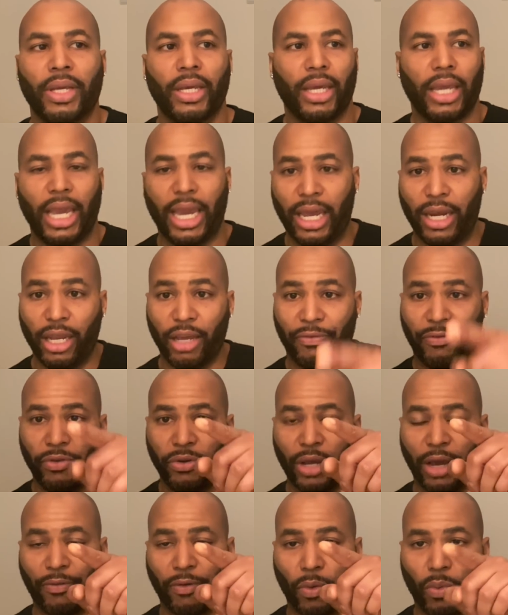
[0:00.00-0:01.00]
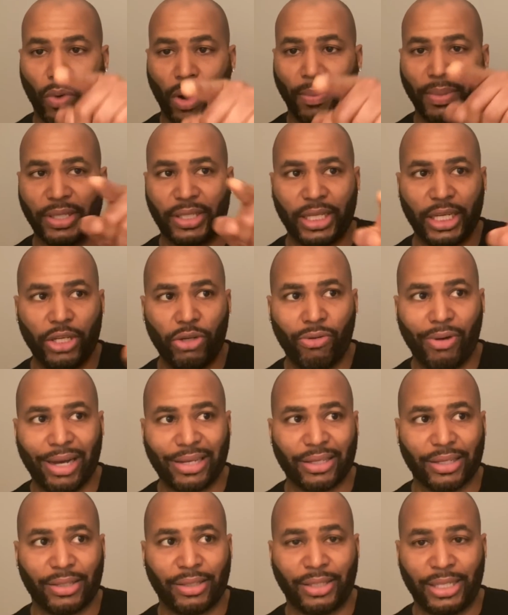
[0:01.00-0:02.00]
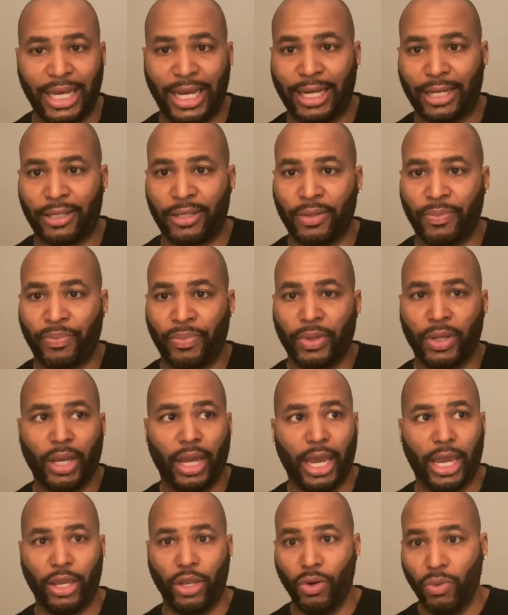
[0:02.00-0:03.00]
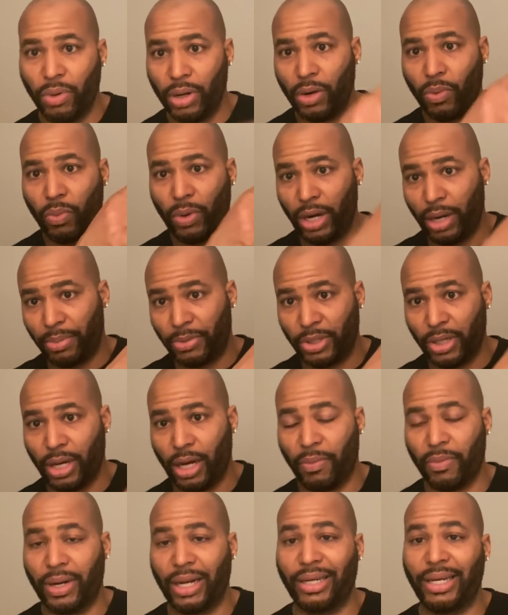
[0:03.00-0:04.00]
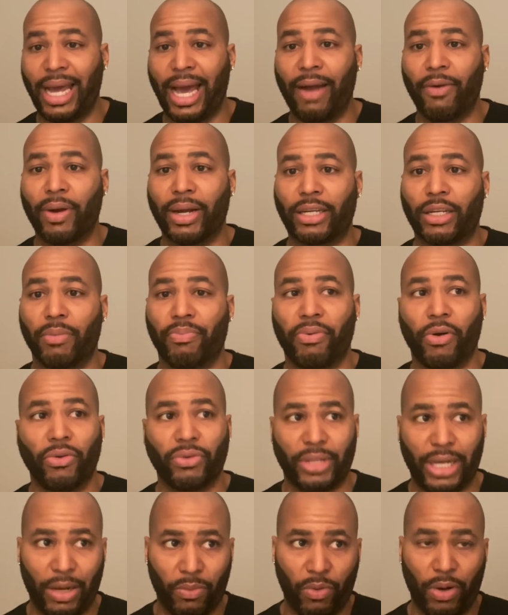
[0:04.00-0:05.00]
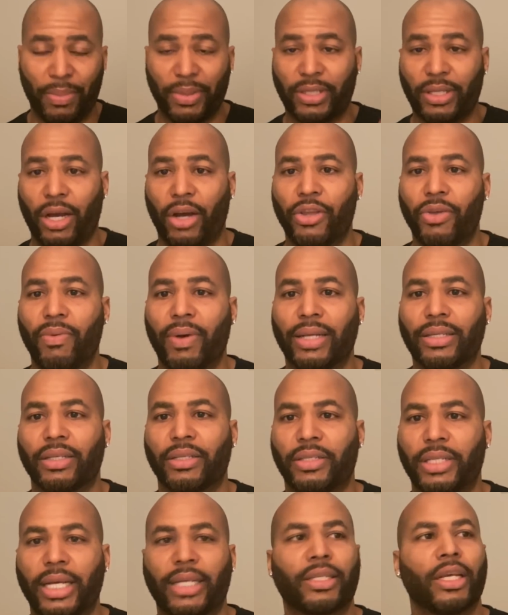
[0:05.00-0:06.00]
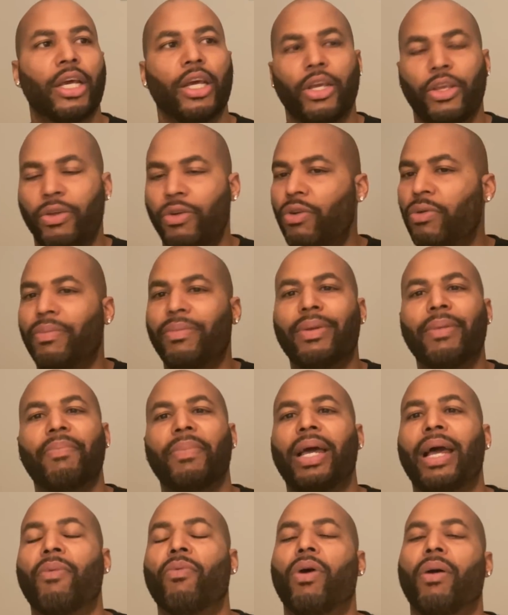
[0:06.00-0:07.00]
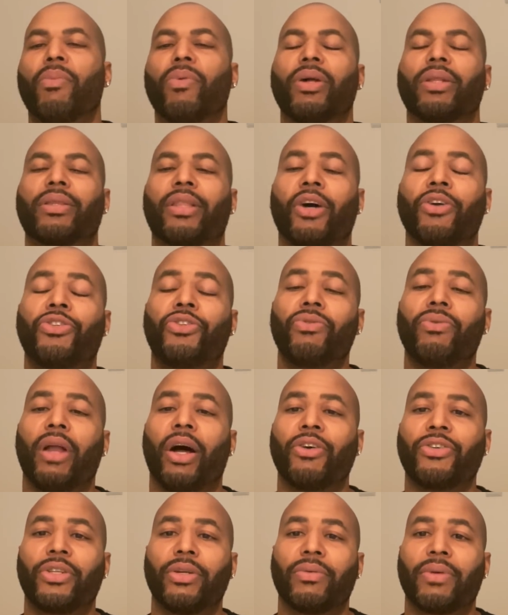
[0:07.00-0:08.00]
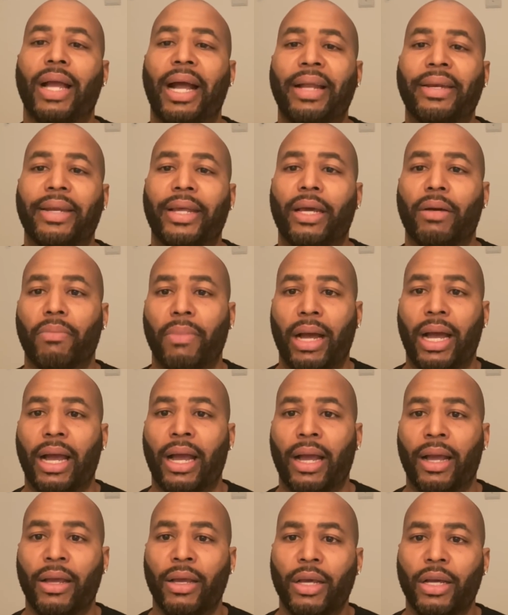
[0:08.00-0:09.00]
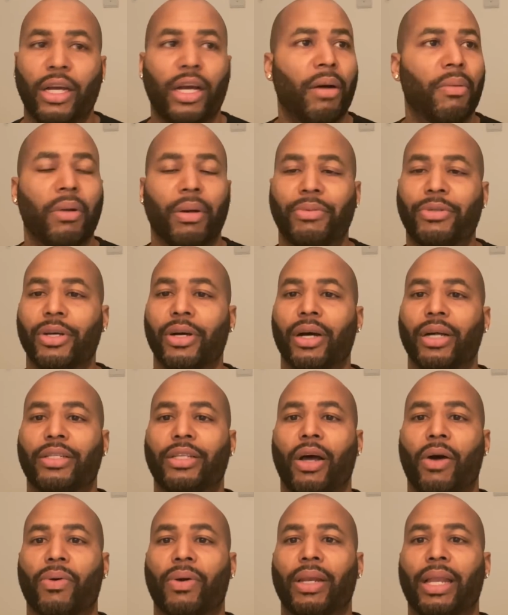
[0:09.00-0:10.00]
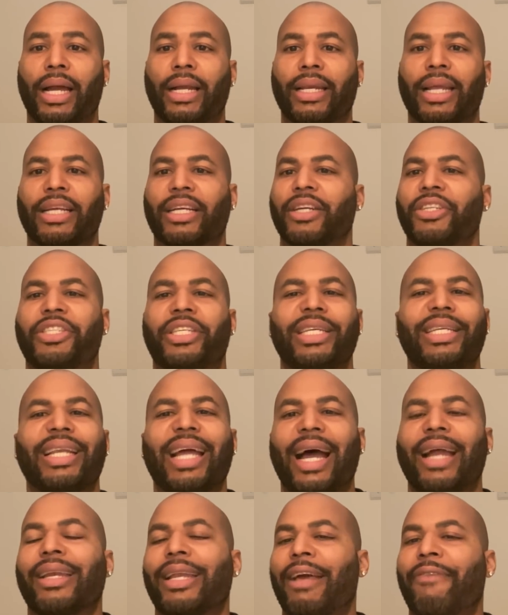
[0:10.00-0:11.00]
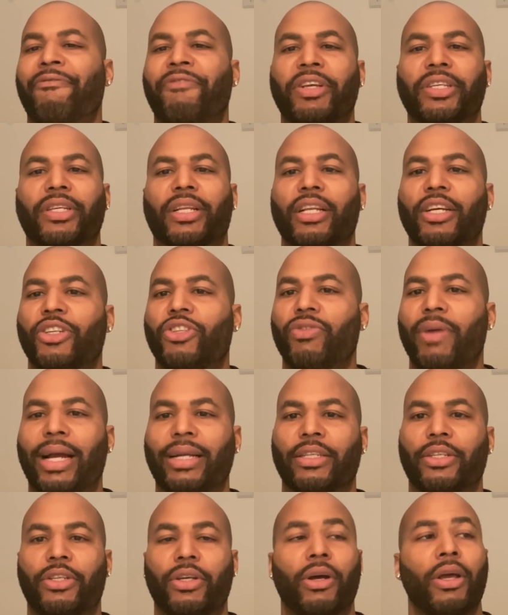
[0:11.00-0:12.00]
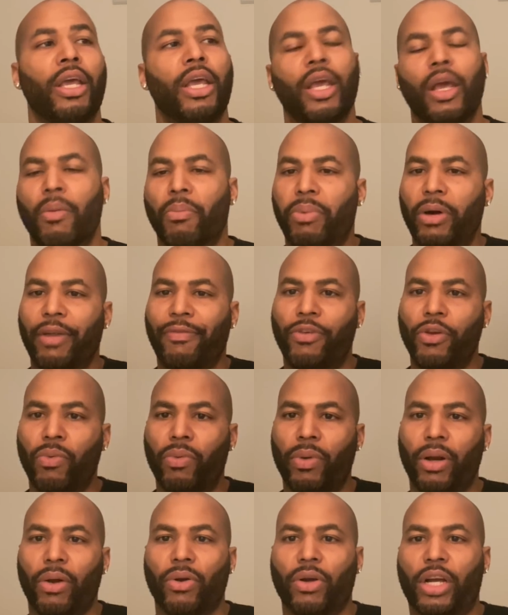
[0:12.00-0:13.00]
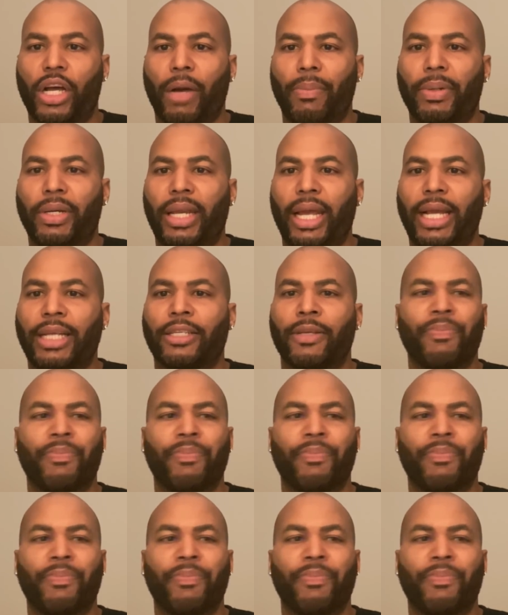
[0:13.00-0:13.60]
And if a woman see you as a 6, and you would have went up to her with a direct approach, and that woman saw you as a 6, woman would have thought you lost your goddamn mind coming up to her talking like that, because she's not that physically attracted to her. But if you went on a couple of dates,